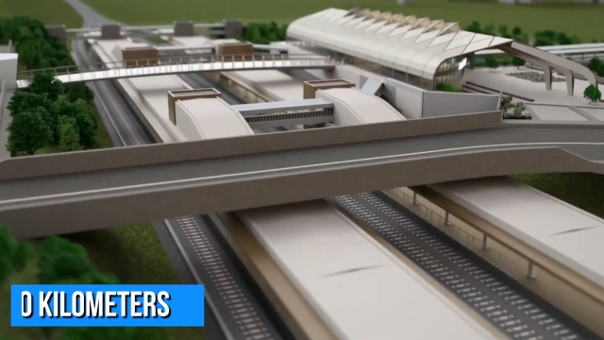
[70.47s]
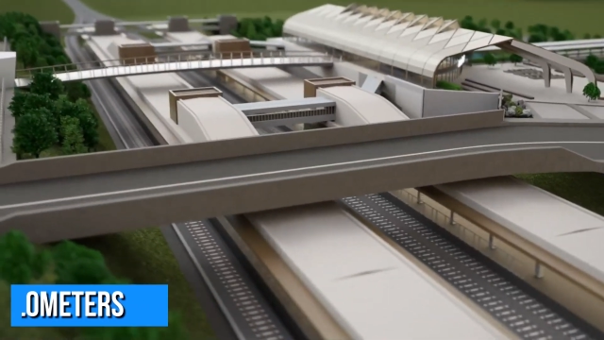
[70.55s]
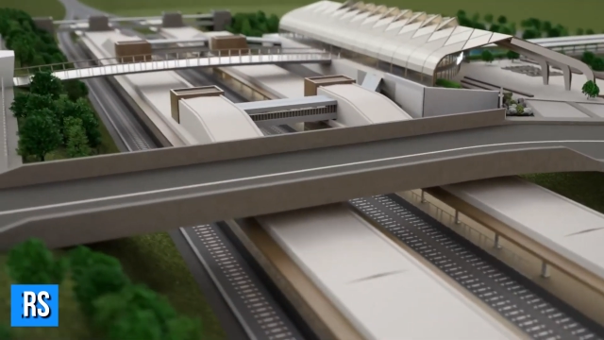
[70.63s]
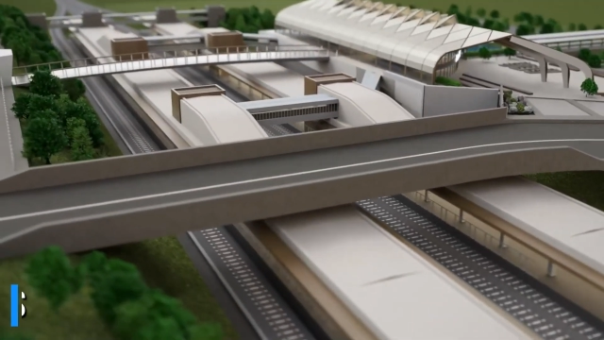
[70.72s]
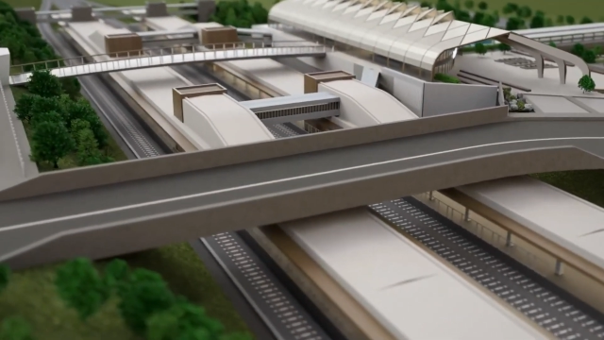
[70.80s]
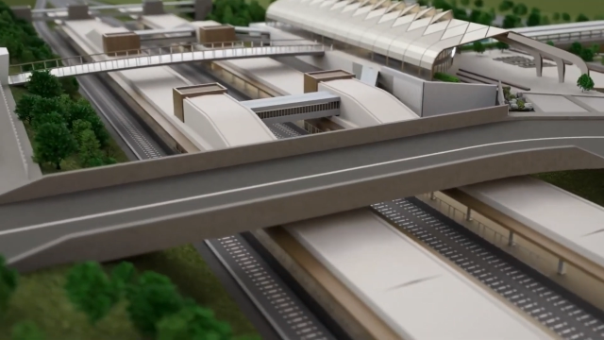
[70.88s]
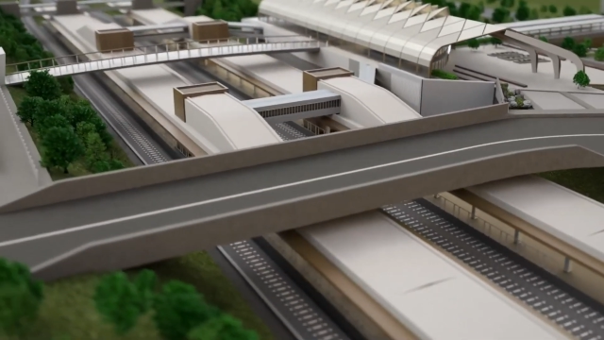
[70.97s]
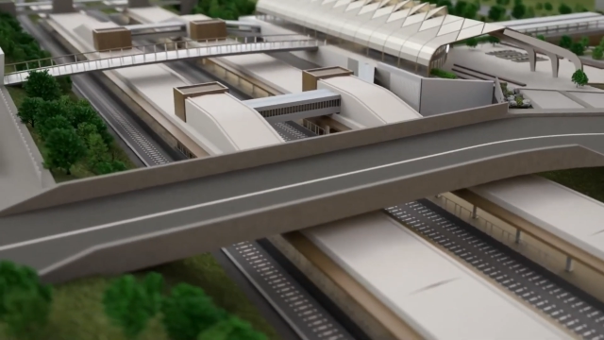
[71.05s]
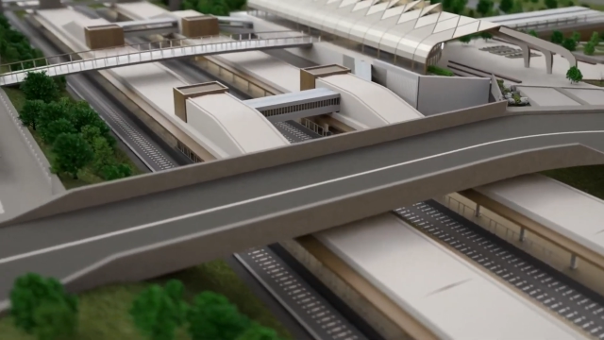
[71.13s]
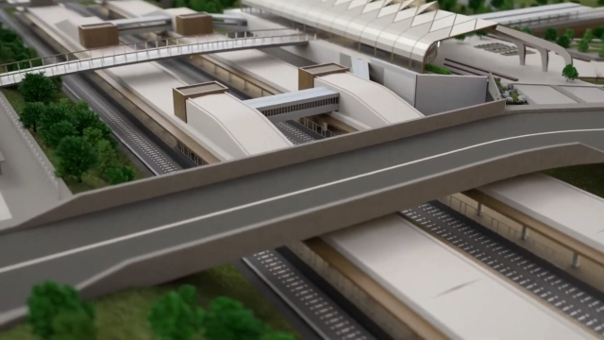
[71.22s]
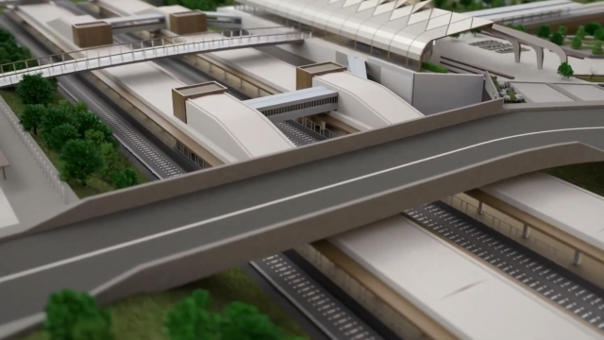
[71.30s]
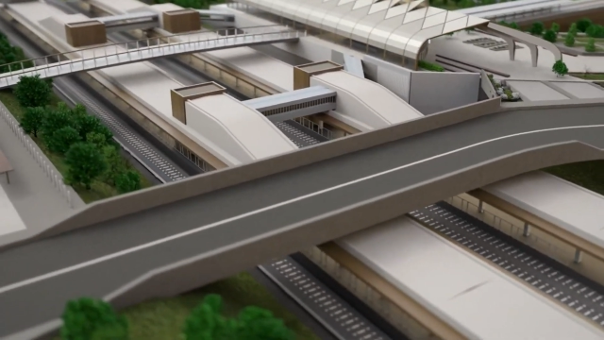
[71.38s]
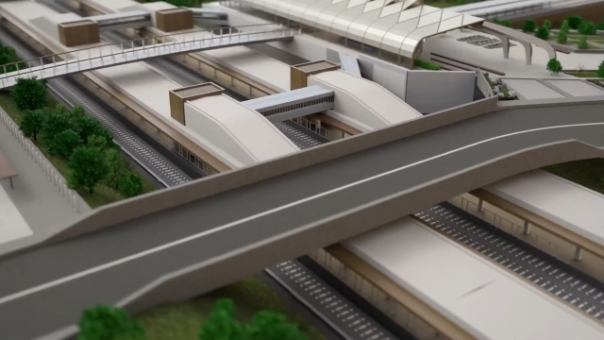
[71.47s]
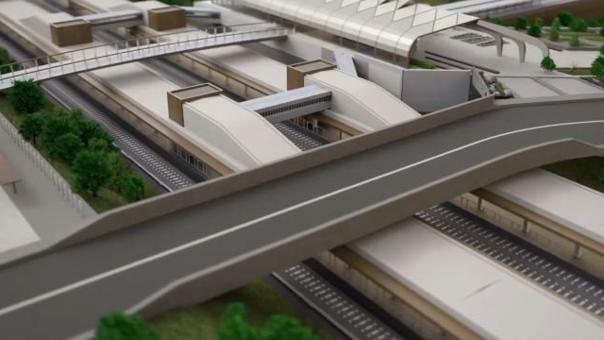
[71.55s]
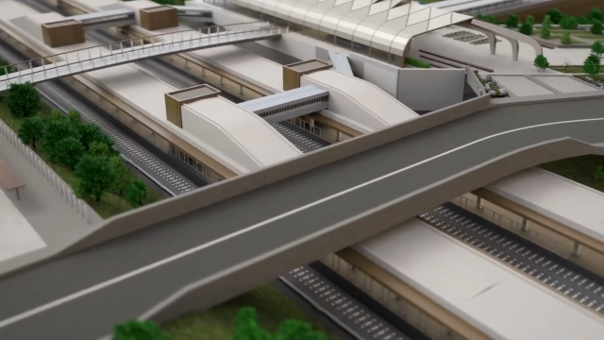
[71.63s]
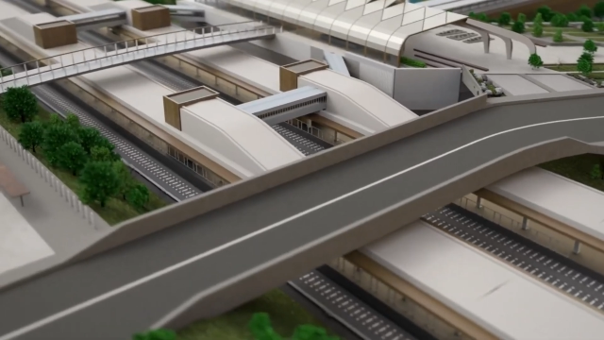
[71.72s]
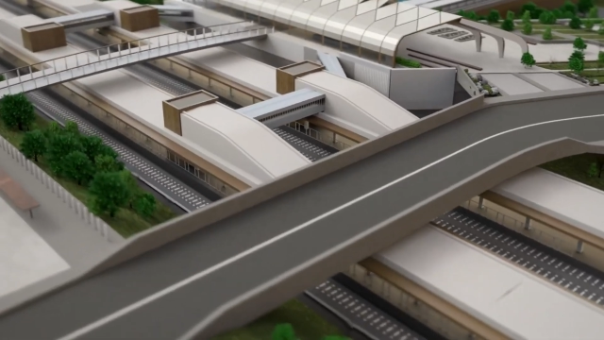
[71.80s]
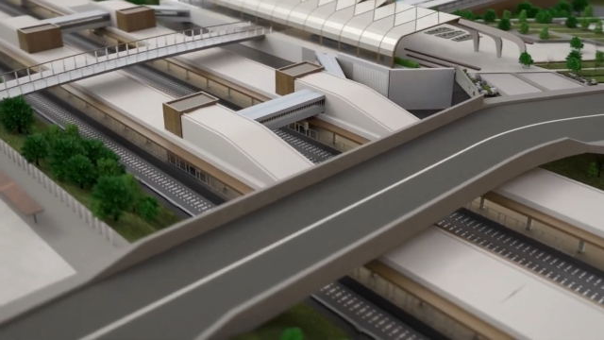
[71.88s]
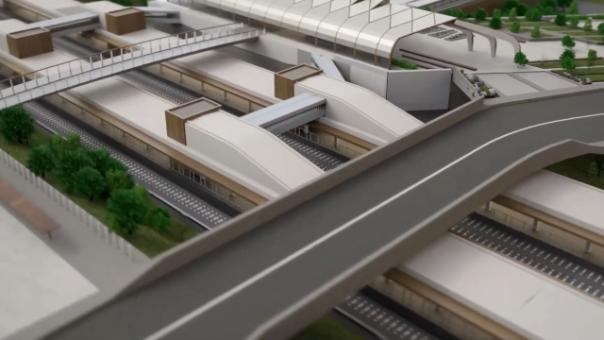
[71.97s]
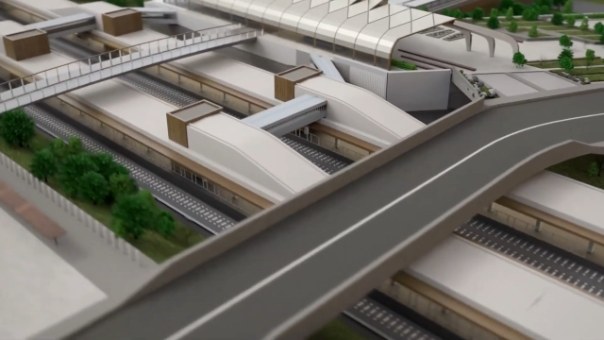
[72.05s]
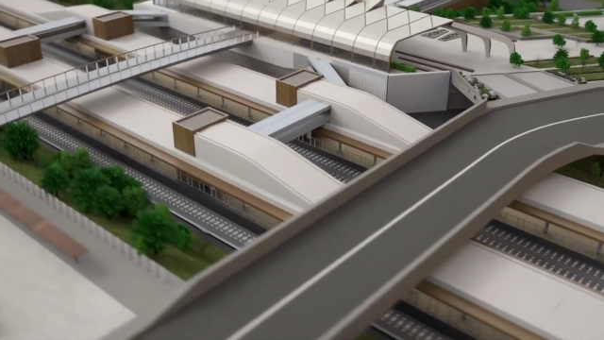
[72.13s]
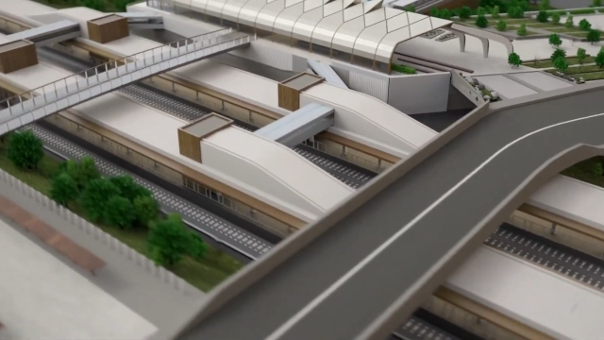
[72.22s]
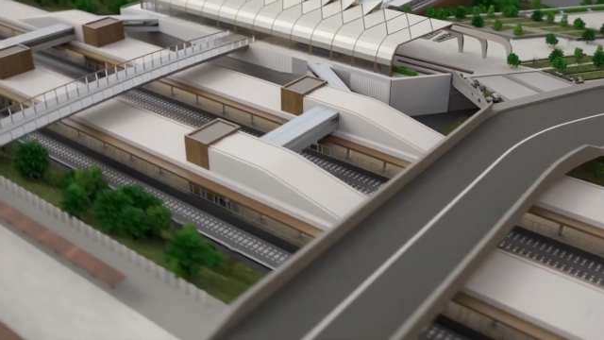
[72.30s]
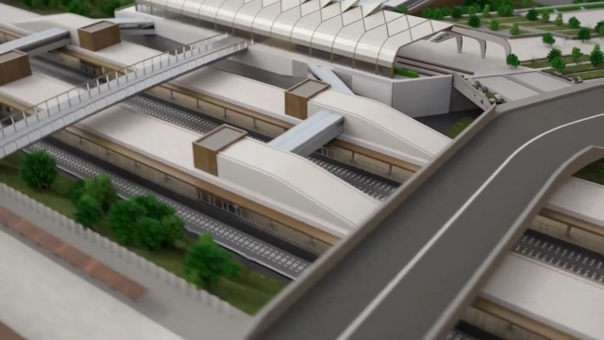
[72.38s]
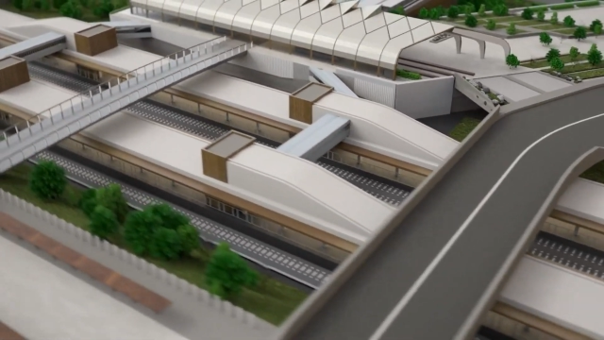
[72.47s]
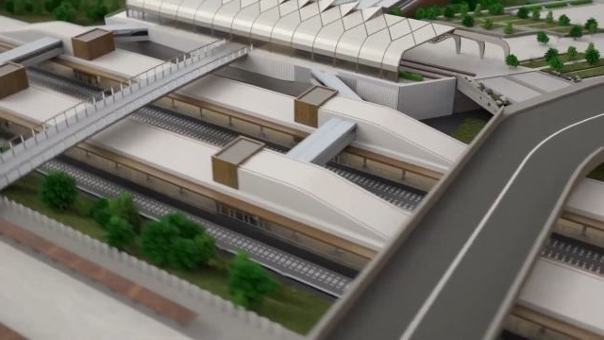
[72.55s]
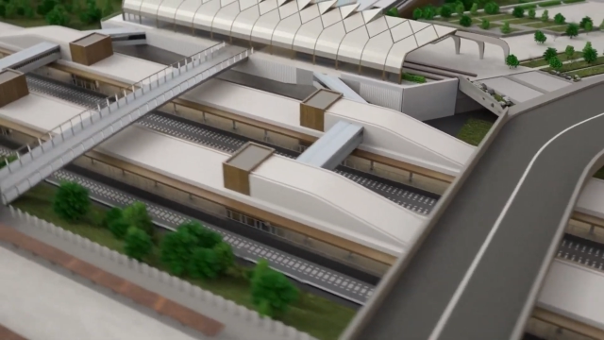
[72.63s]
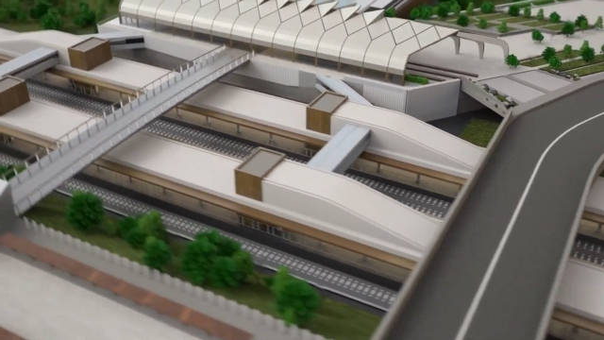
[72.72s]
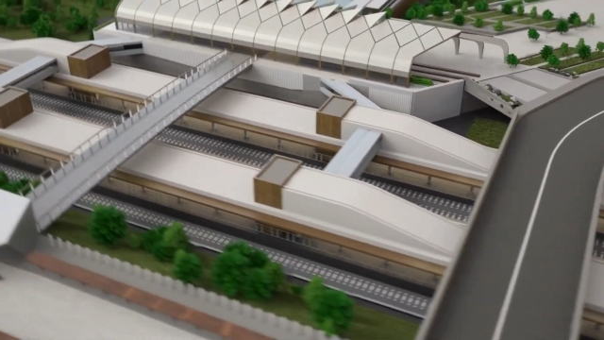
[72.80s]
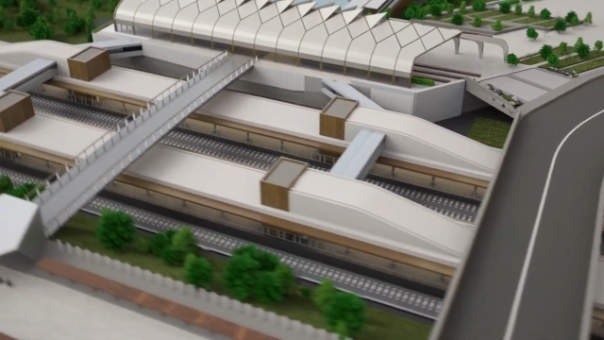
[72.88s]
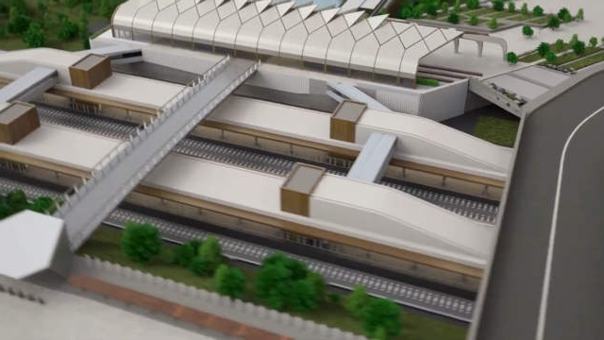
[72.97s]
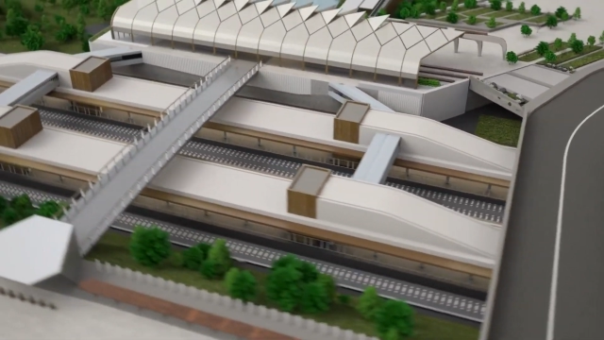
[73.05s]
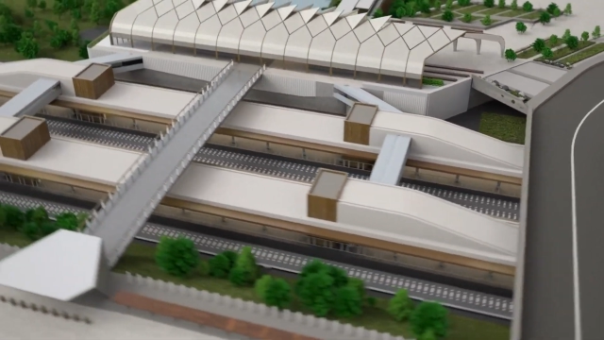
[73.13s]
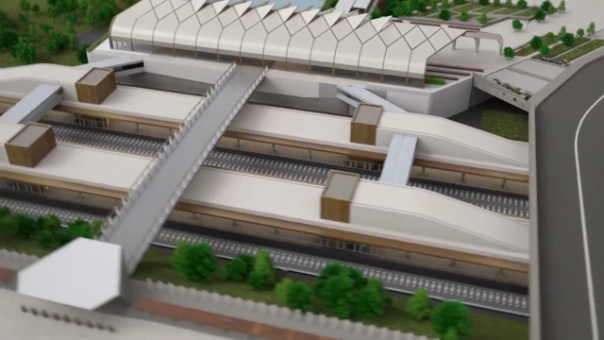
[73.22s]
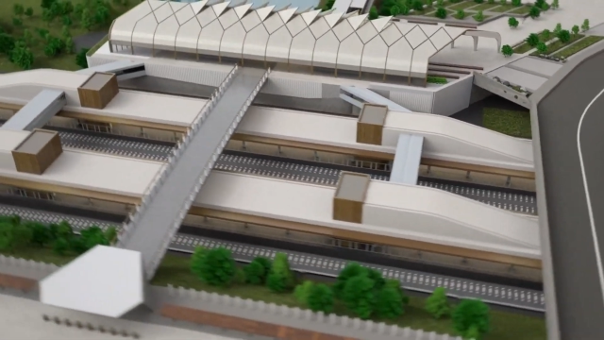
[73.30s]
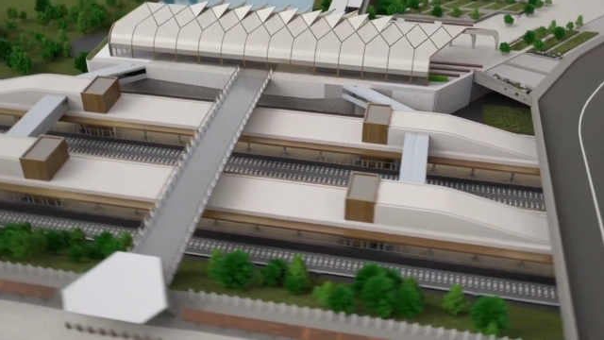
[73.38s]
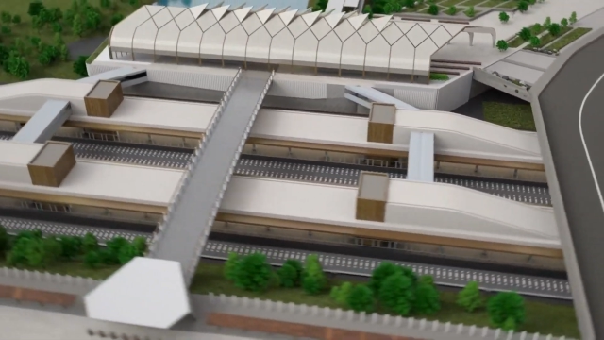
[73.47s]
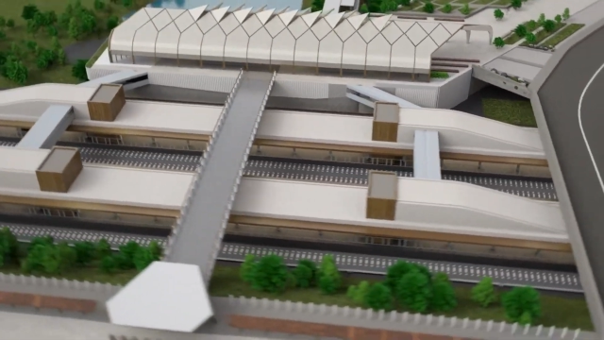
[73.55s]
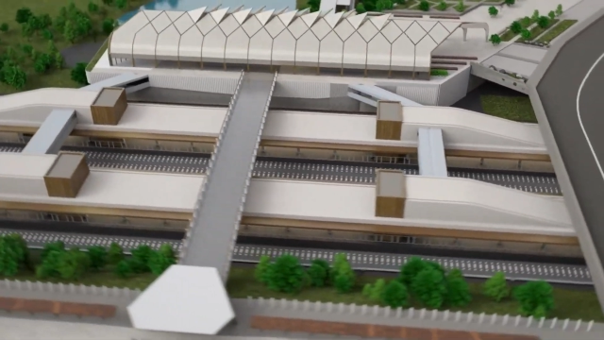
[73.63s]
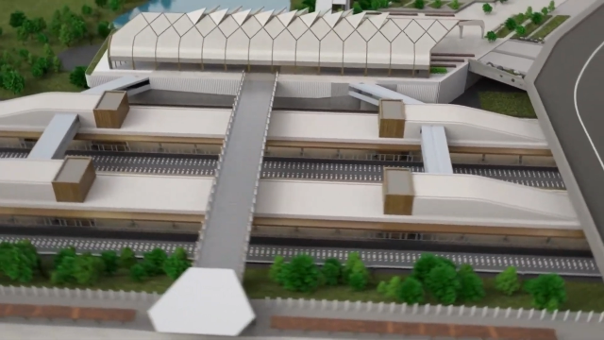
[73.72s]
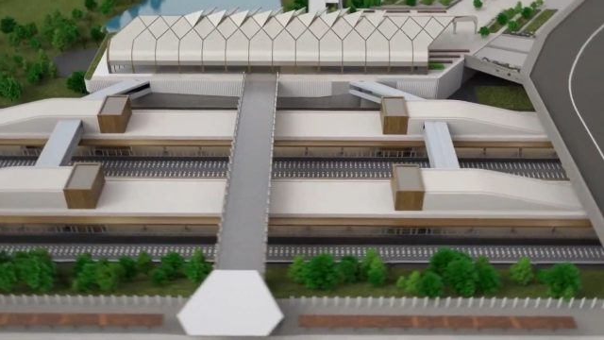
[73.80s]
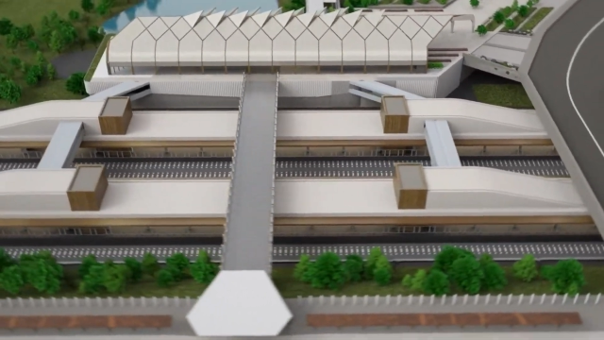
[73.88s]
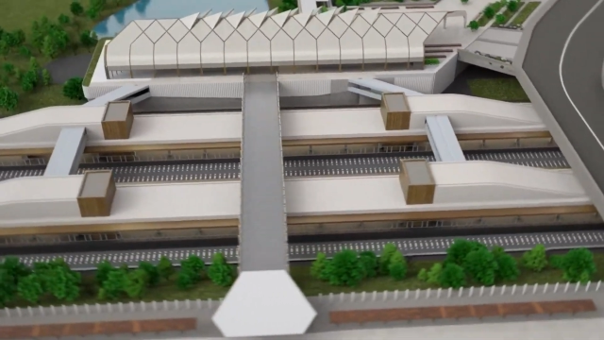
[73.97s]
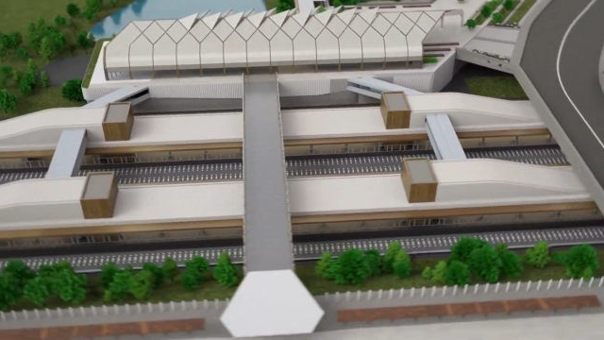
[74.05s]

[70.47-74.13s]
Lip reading: (no speaker visible)